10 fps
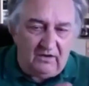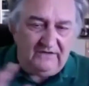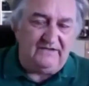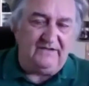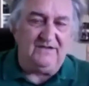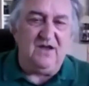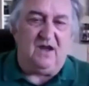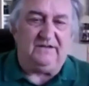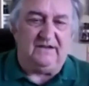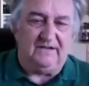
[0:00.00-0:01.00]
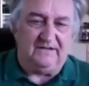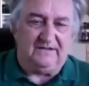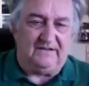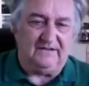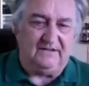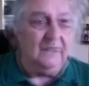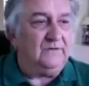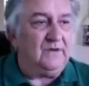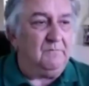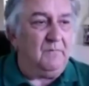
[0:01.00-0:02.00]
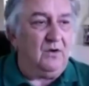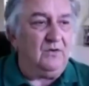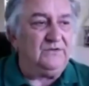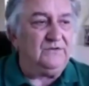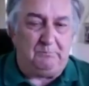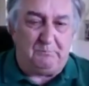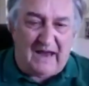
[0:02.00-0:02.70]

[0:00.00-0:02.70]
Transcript: All this is not in this test. The most